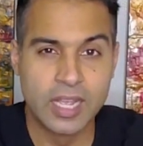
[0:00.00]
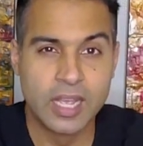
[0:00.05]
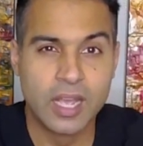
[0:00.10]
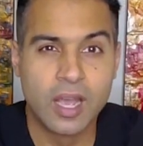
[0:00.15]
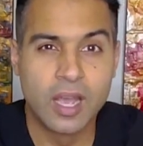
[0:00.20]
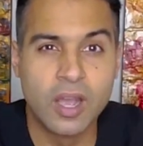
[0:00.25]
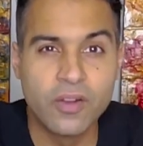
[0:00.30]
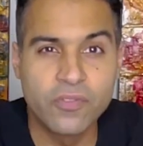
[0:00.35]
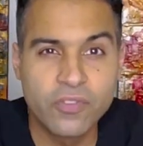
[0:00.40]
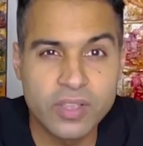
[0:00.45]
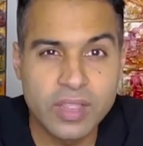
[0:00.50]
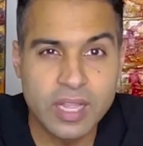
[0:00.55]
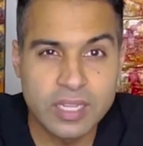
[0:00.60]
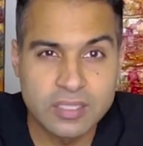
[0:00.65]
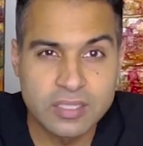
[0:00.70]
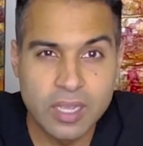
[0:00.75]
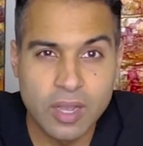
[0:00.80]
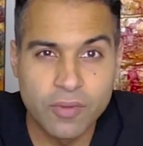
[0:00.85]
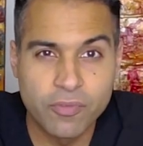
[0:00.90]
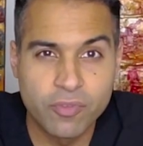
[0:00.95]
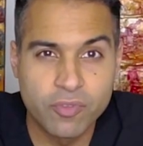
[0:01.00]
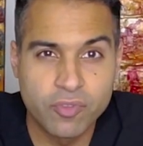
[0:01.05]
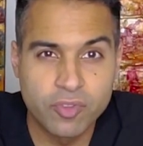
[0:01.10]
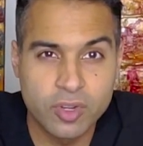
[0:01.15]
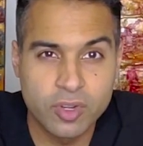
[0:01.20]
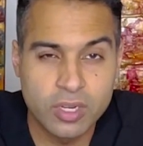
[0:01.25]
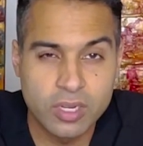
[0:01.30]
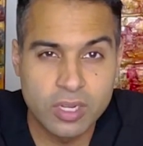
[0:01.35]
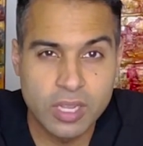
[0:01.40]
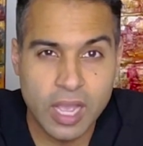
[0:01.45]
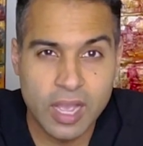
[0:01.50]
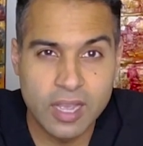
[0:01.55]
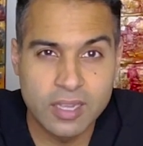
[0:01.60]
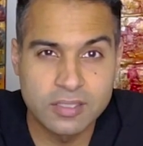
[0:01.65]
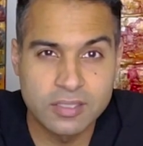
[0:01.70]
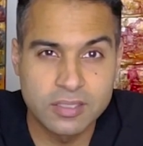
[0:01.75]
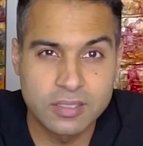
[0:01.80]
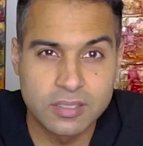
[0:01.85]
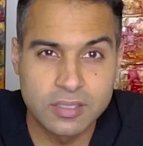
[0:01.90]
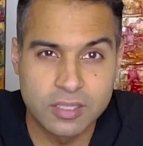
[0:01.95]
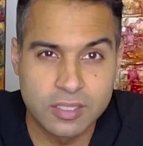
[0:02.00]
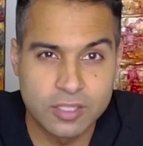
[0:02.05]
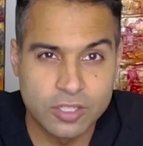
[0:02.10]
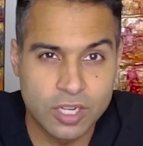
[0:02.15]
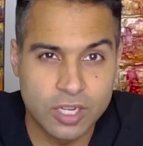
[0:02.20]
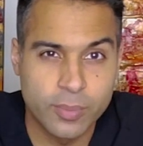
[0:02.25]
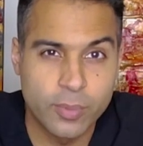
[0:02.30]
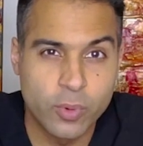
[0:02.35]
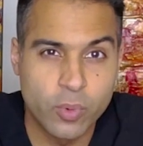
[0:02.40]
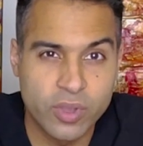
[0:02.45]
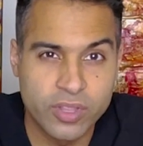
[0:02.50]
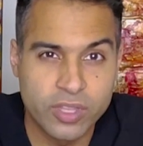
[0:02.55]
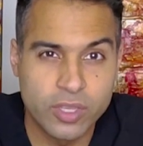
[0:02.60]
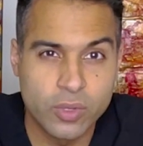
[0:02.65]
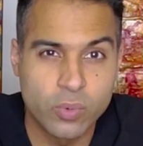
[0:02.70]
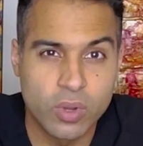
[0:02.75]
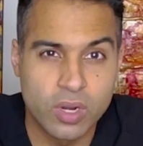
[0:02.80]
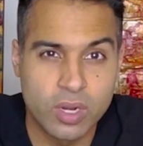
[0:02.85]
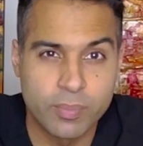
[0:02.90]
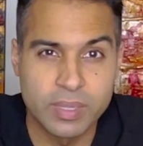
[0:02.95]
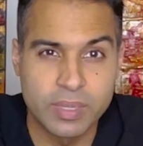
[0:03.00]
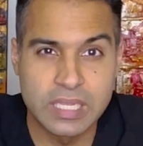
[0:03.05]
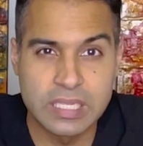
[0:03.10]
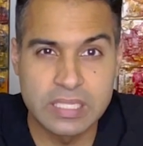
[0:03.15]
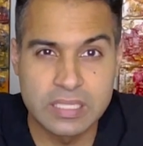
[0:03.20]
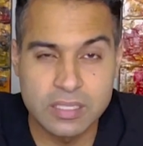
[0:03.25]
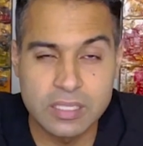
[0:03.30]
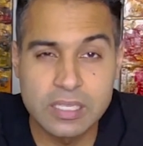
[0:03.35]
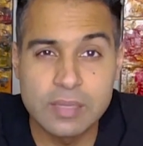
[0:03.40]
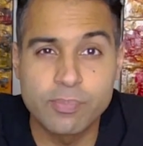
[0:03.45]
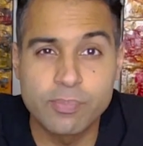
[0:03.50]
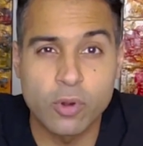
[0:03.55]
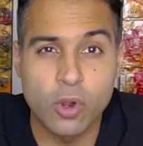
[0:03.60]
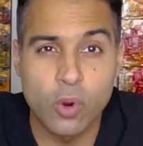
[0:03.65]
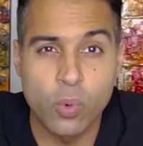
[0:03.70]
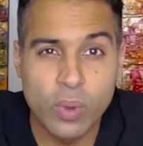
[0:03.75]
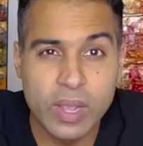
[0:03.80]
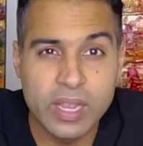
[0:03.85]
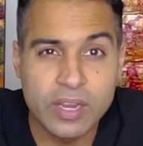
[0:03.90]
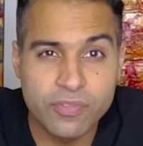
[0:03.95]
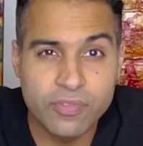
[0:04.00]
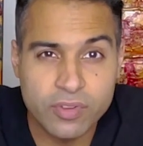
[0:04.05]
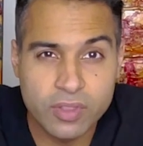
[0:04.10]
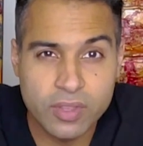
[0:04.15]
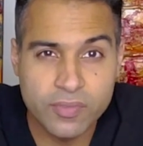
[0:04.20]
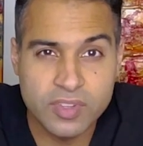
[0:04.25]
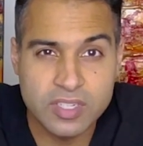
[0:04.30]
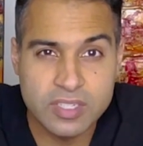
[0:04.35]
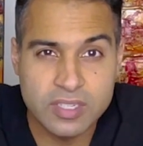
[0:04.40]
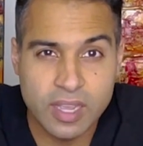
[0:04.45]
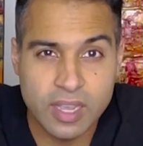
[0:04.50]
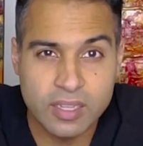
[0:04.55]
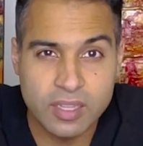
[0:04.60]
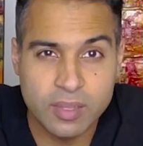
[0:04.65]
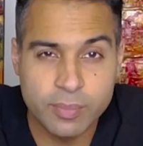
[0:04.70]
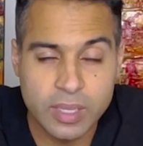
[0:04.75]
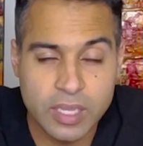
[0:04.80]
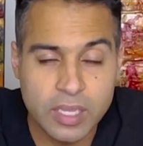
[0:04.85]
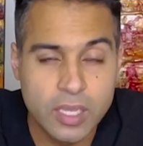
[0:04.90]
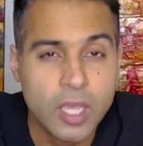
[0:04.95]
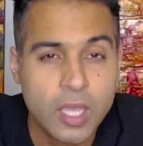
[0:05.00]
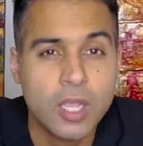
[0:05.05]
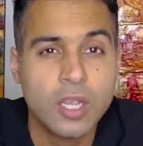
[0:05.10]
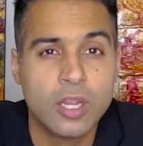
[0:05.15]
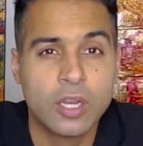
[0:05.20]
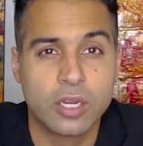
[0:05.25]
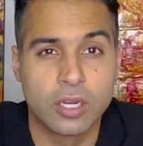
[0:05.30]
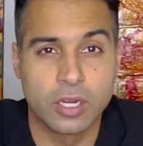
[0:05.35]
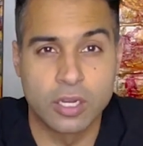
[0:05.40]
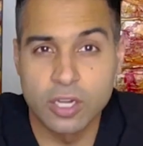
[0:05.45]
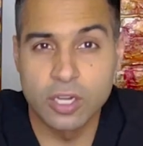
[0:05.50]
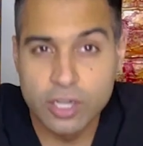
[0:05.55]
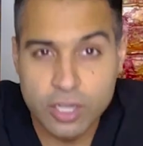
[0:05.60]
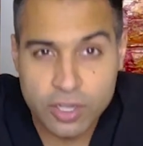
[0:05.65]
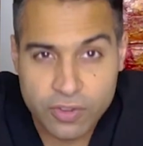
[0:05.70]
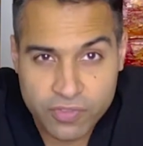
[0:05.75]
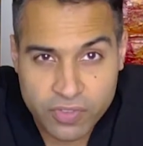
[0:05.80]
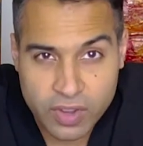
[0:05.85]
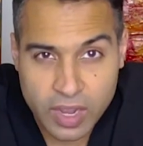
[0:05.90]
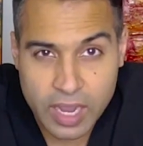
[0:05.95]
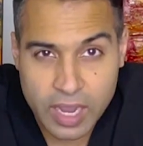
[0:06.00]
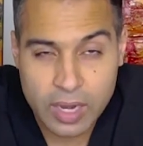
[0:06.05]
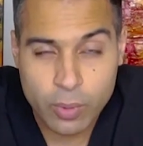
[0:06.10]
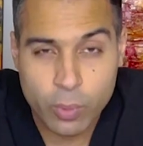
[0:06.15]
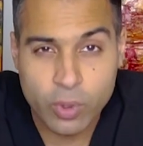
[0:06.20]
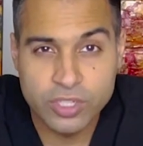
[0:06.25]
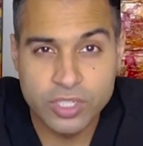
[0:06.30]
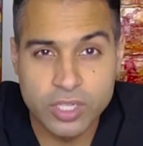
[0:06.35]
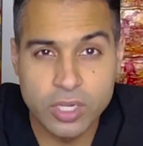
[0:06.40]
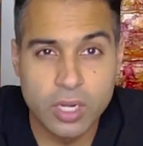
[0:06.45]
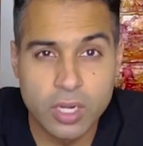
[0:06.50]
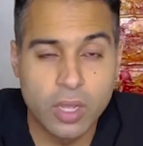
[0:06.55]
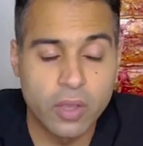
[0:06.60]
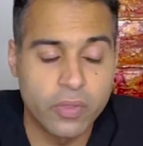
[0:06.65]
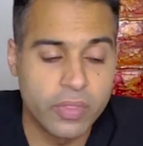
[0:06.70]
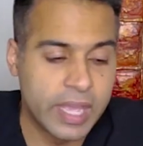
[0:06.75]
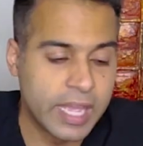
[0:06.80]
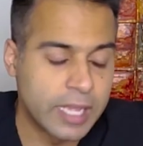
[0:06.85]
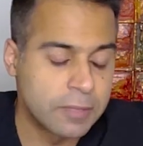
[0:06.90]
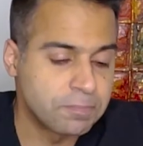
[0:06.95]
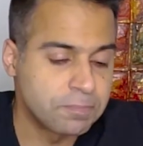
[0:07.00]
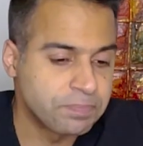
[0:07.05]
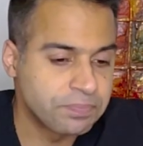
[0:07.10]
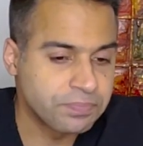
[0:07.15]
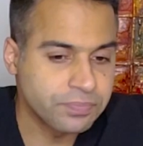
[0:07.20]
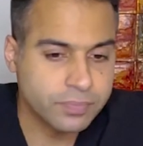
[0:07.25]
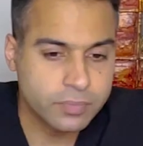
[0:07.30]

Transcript: Hopefully that's helpful for you guys to determine whether you want to be asleep or awake for the vasectomy. You're going to do fine. I want you to know that.